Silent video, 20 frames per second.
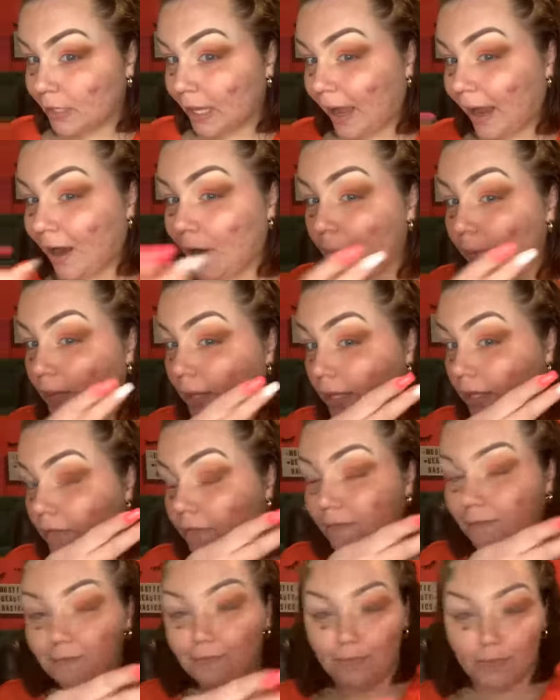How are we
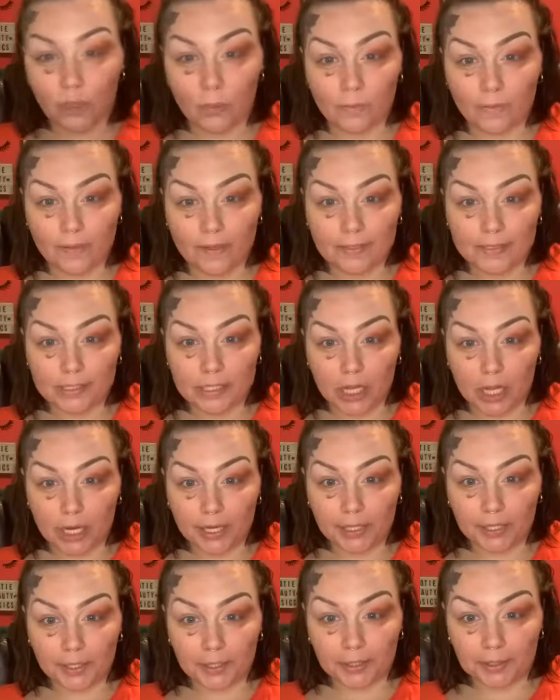looking the view with this
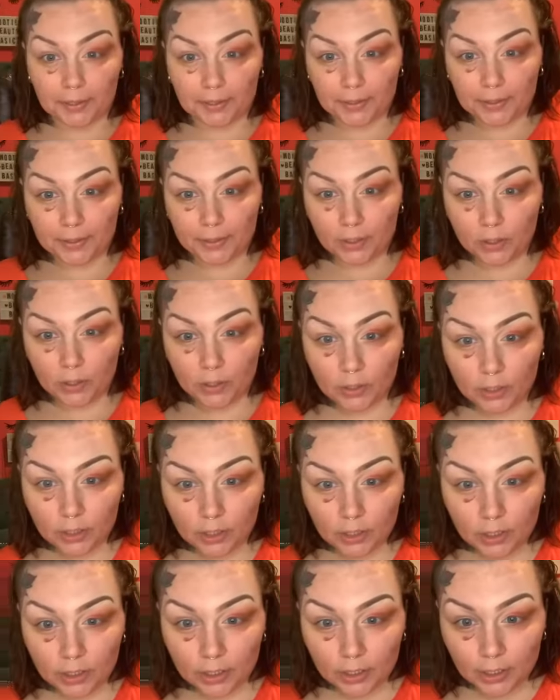lighting?
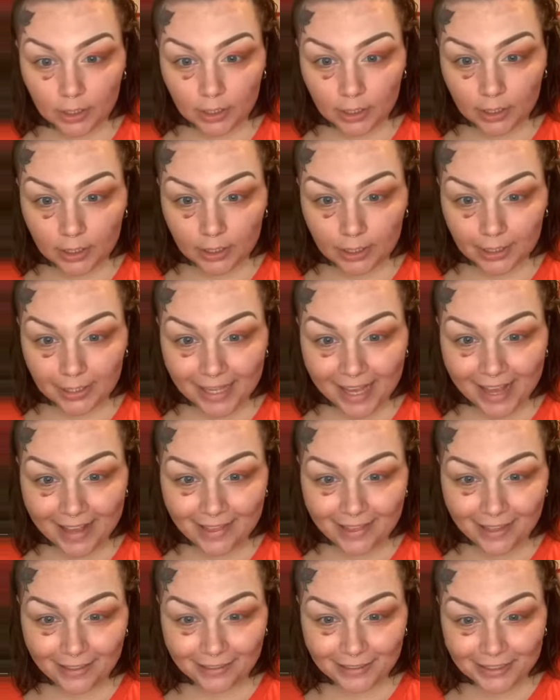
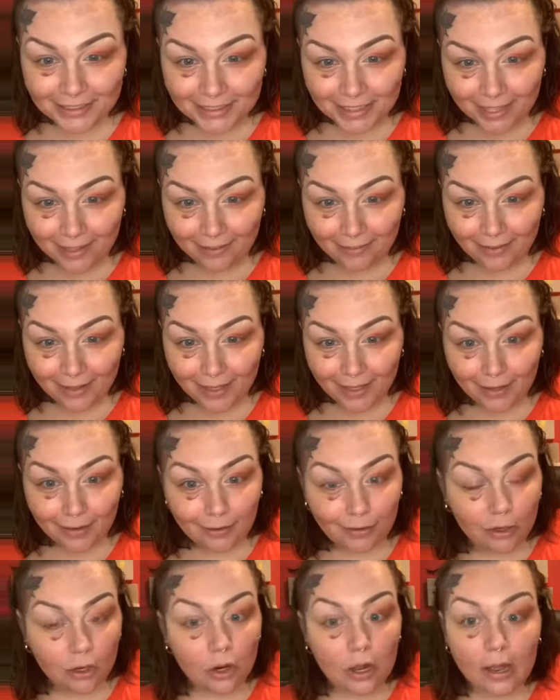Hello,
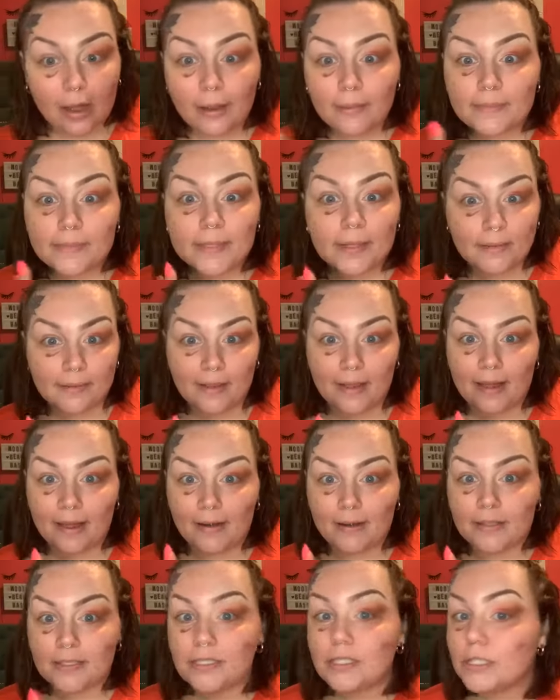Sharon! Girl, I'm so
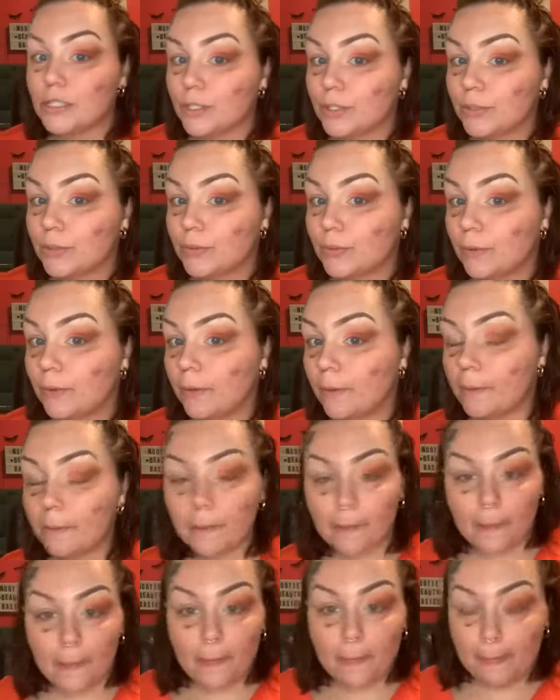glad too.
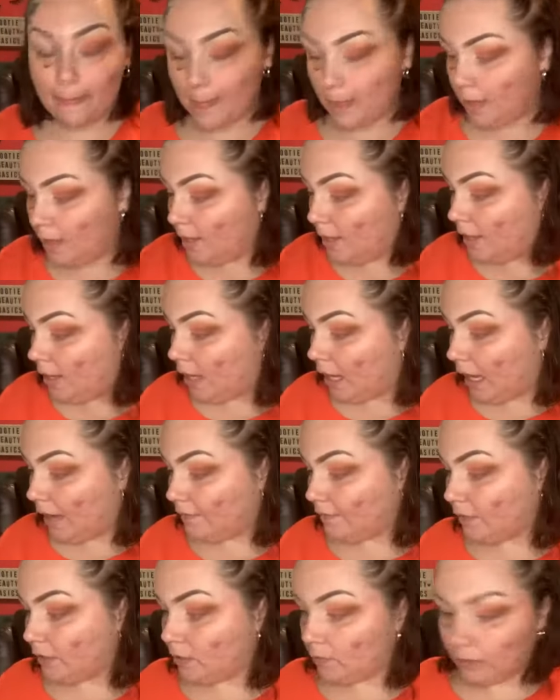I
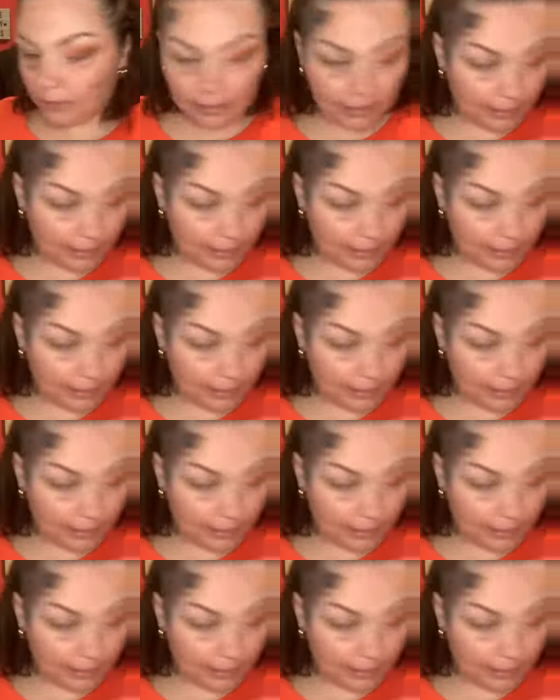feel like we